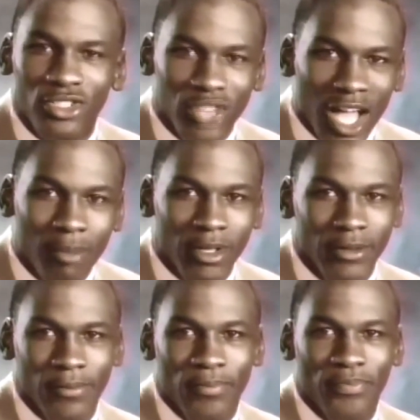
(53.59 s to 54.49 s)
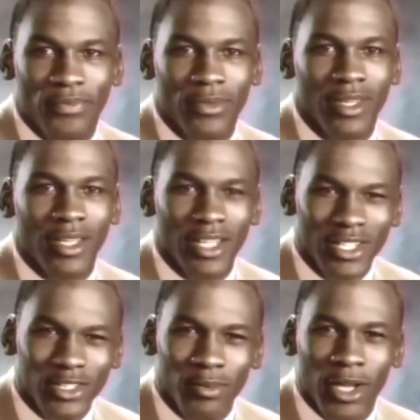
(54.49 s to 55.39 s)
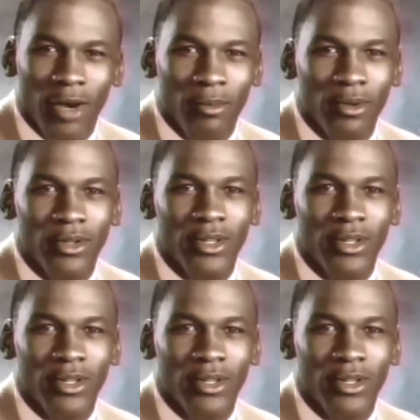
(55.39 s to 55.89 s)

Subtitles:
Stop it. Get some help.